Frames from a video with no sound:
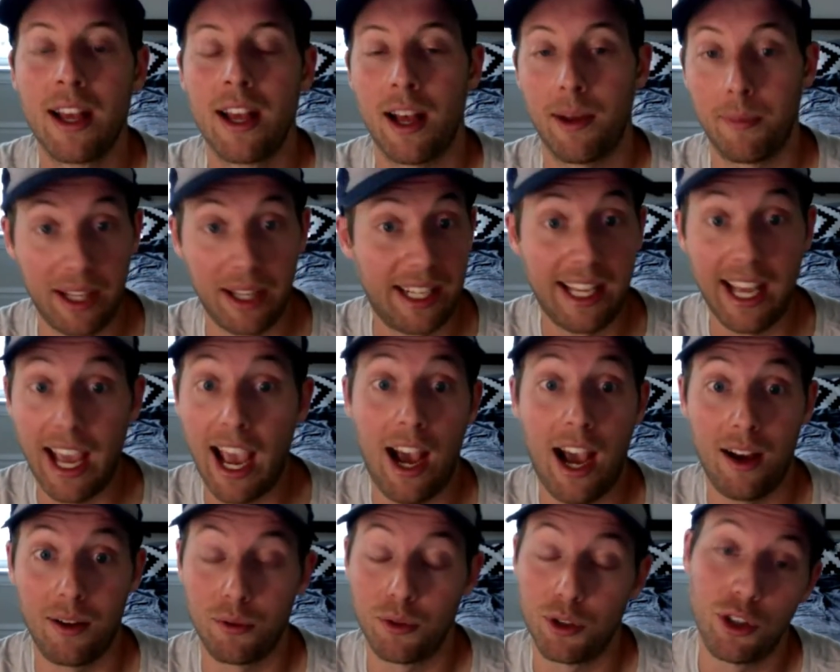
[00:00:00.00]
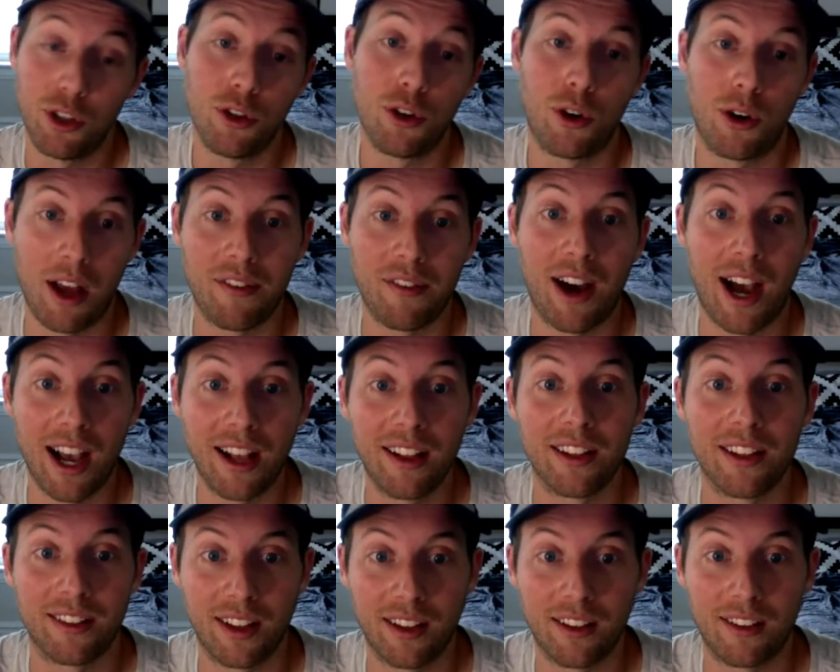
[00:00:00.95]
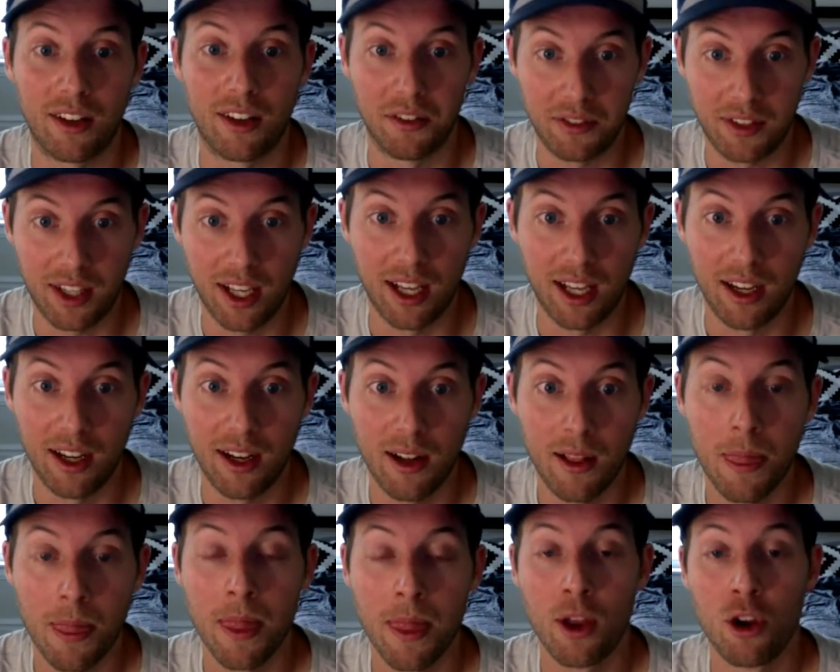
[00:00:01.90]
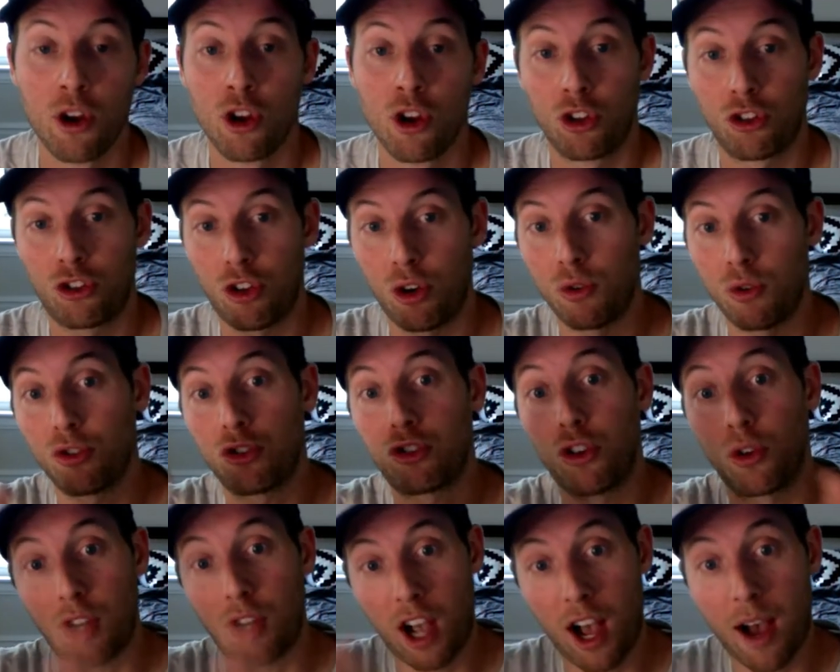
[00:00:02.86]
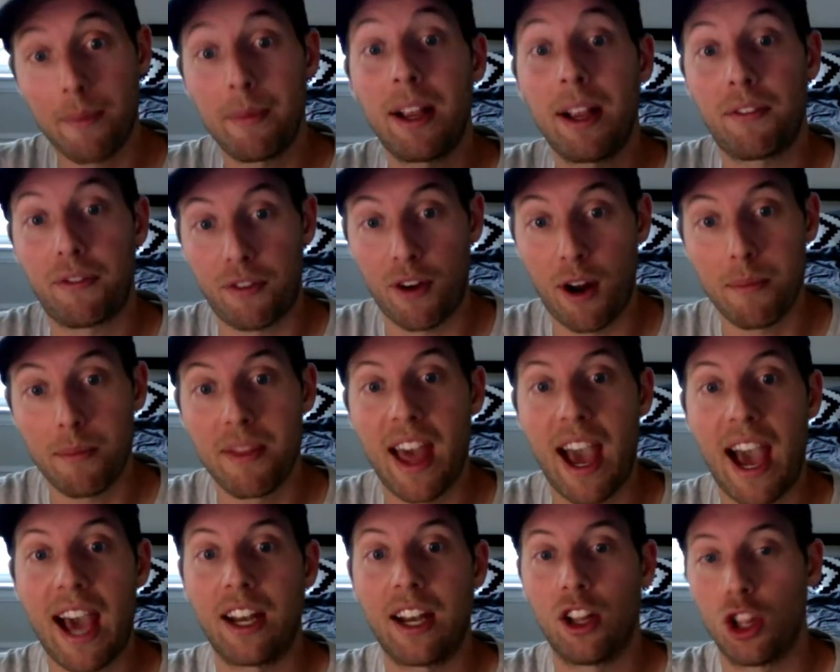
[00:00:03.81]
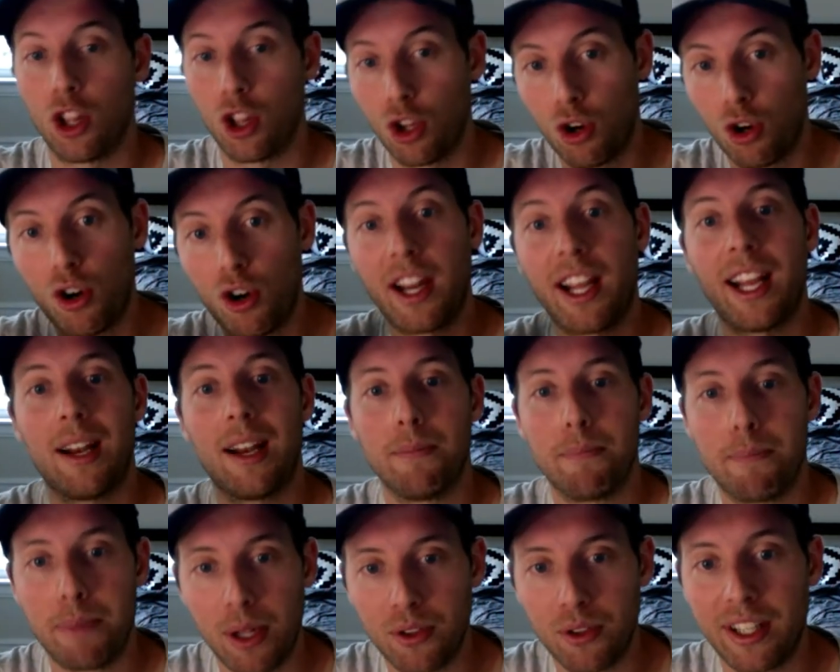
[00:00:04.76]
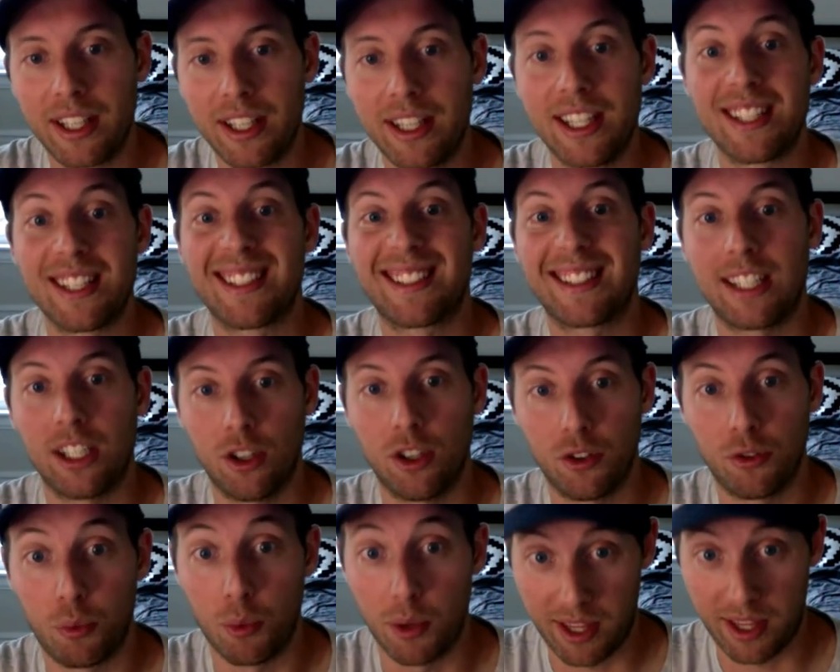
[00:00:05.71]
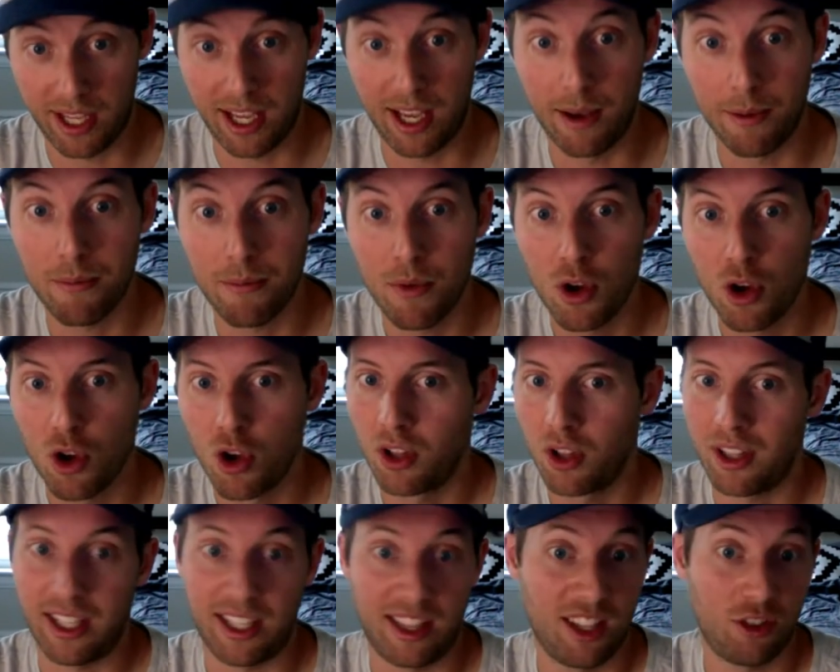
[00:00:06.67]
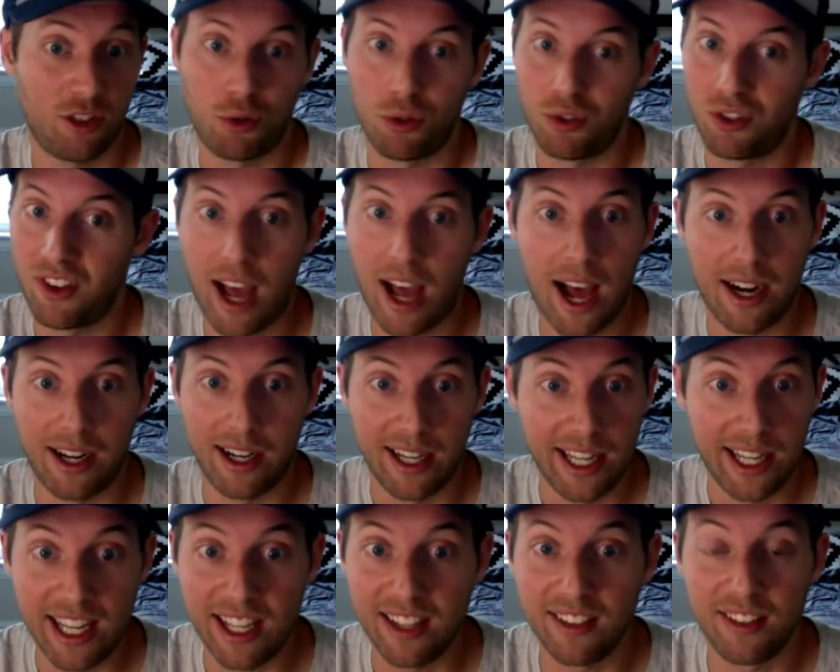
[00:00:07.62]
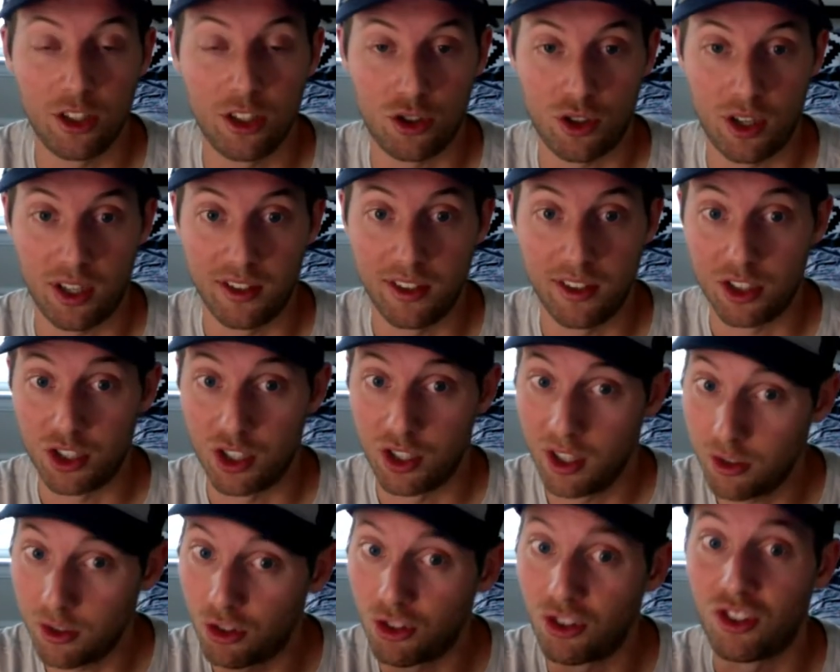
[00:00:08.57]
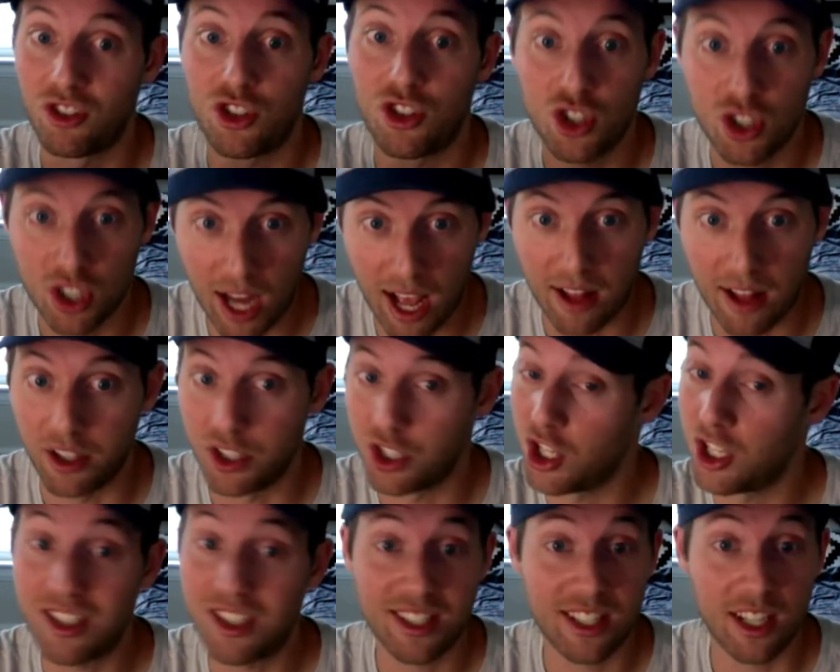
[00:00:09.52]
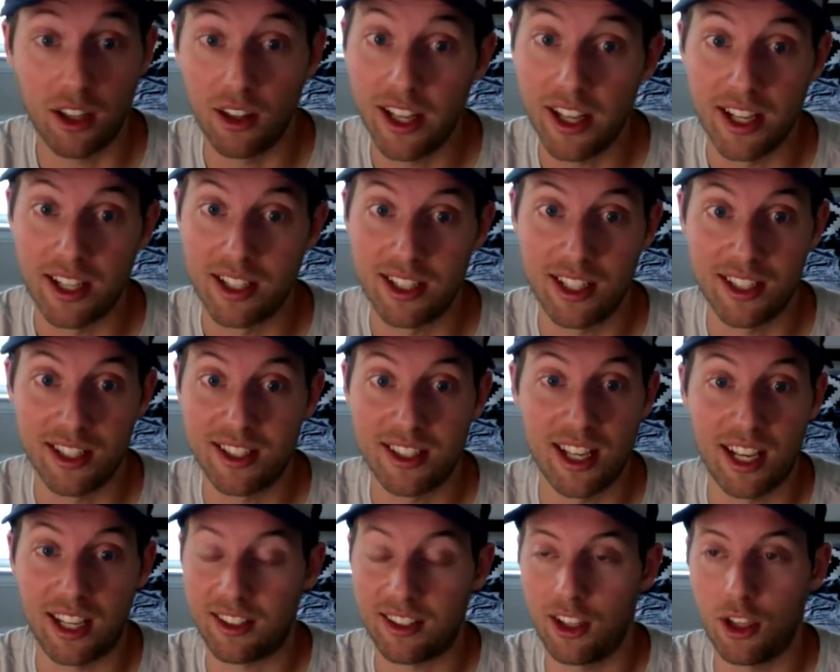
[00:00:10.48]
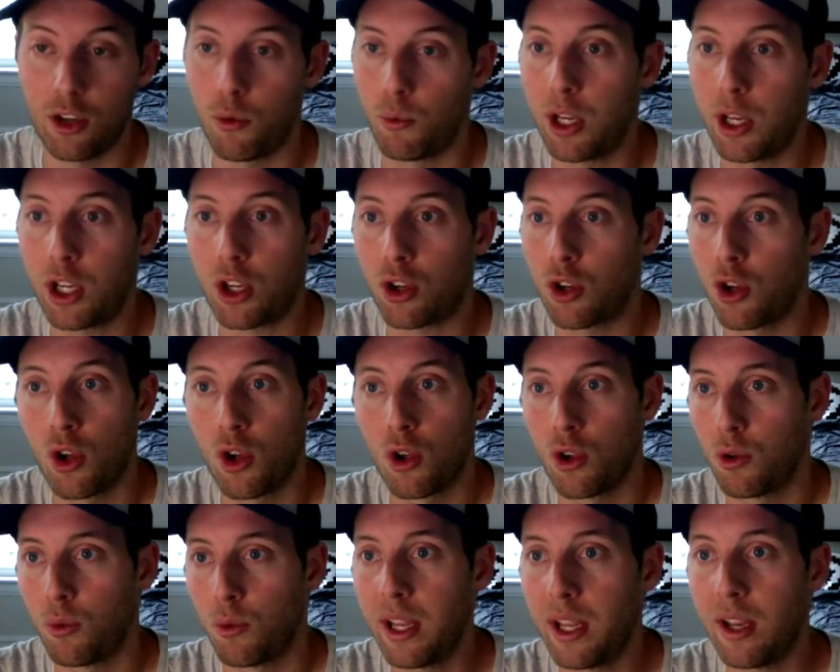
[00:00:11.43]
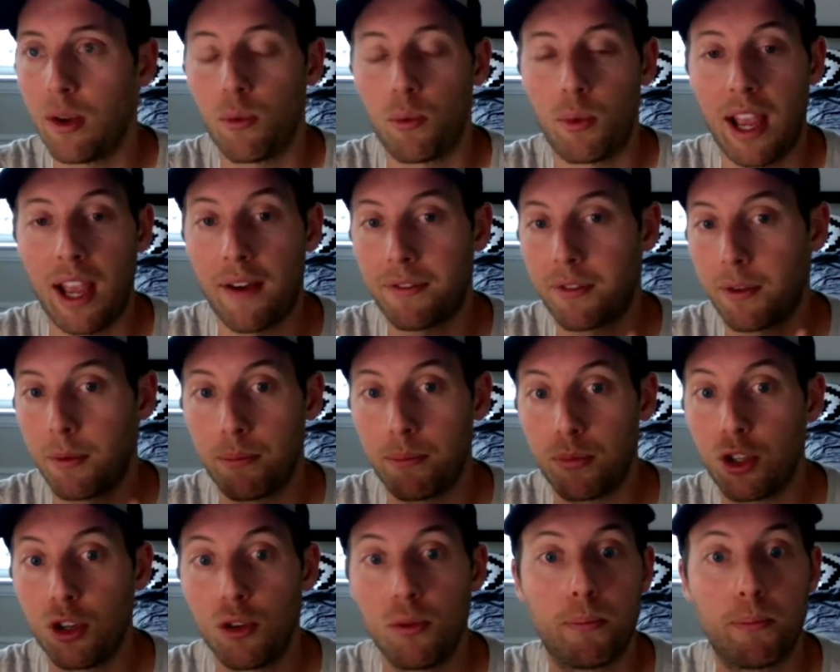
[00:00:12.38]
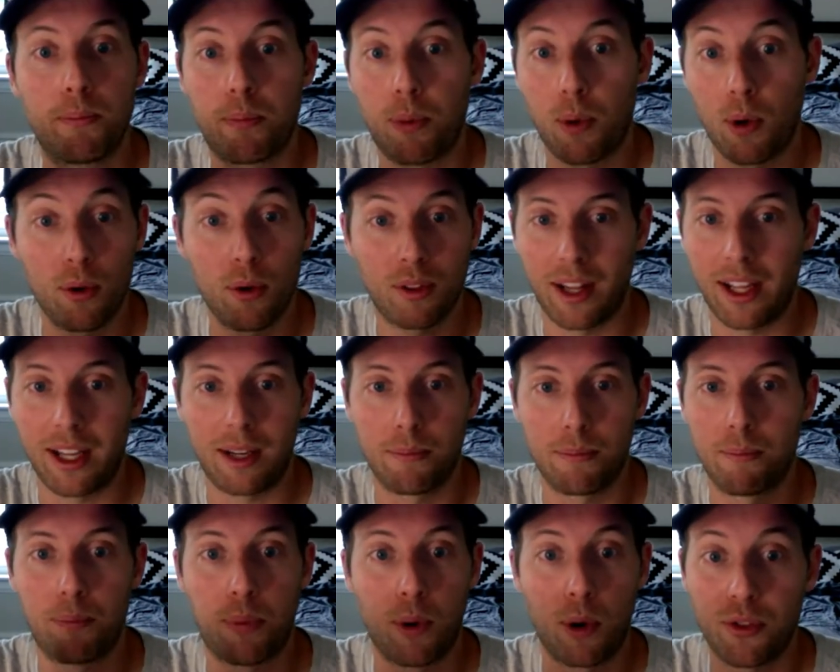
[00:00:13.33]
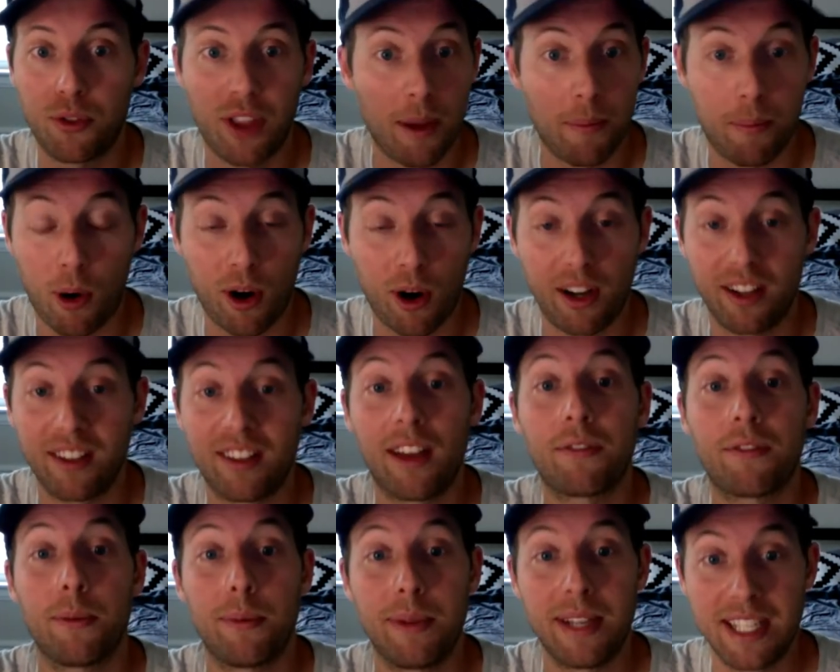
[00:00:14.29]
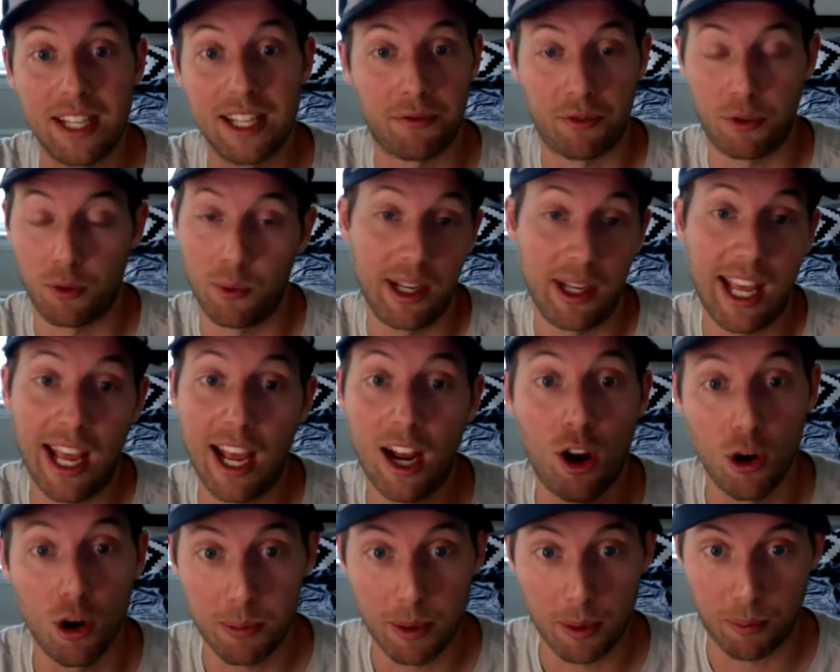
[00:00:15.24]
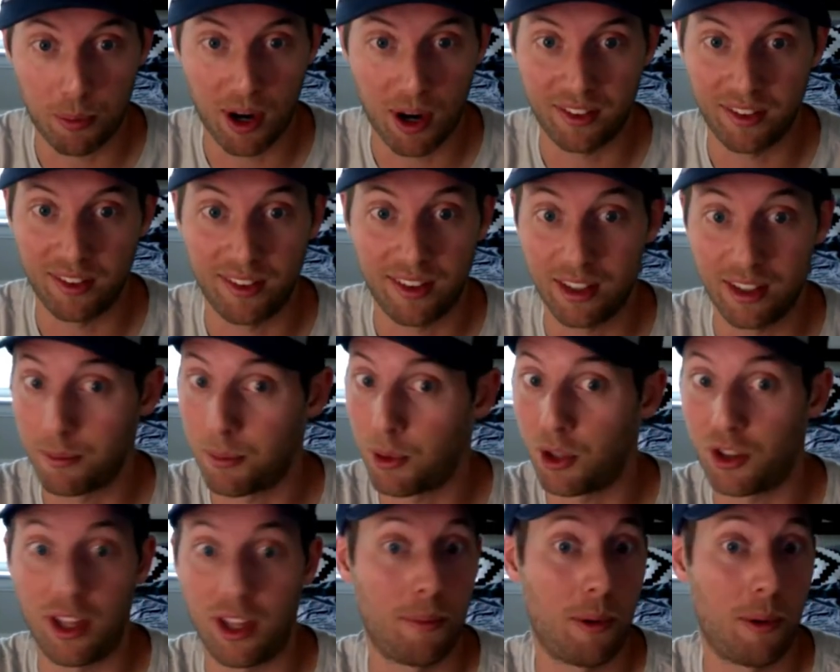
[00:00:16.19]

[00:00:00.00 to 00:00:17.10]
I'm like, yeah, well, you don't have a highly sensitive kid. So, so coming from that and learning and building these skills with him, like this was not an easy transition. This was a challenge and still is. He's six. We, we, we have to do like birthday parties have to be different. We can't open presents at the birthday